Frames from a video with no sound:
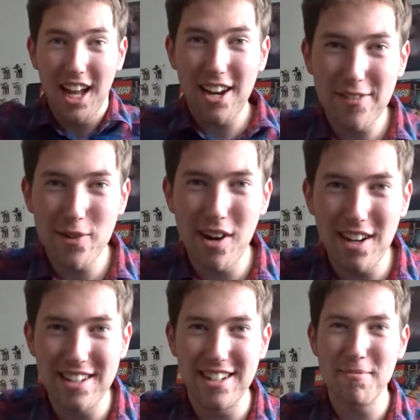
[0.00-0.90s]
Hello
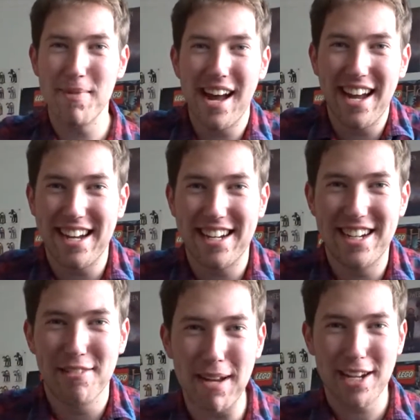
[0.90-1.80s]
everyone, I'm
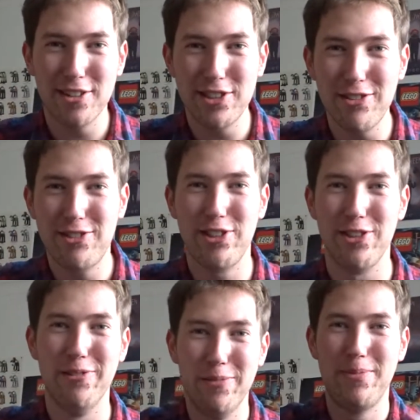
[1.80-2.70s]
back on
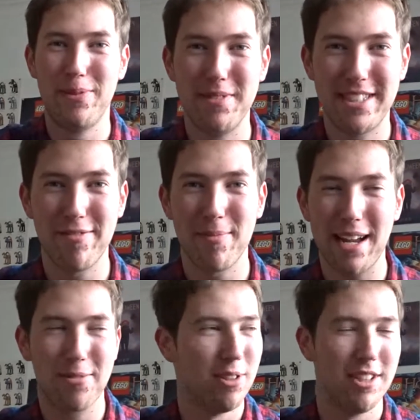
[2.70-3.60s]
YouTube, Stephen
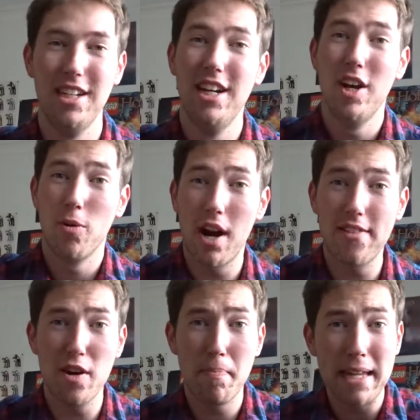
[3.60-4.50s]
Blackwood. Where
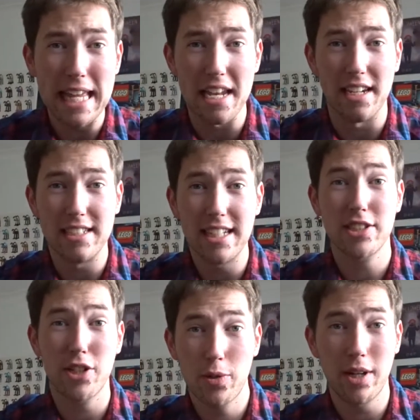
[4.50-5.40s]
have I been? That's
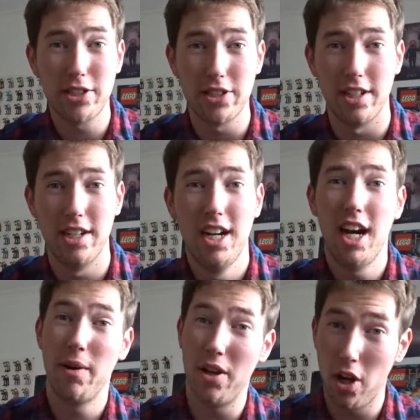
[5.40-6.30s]
a good question.
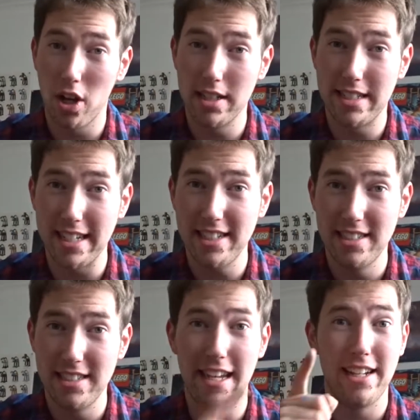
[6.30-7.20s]
I went on holiday,
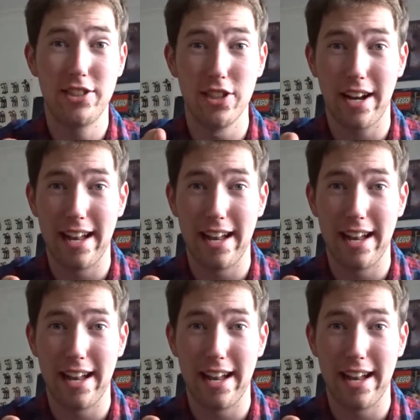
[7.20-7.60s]
insert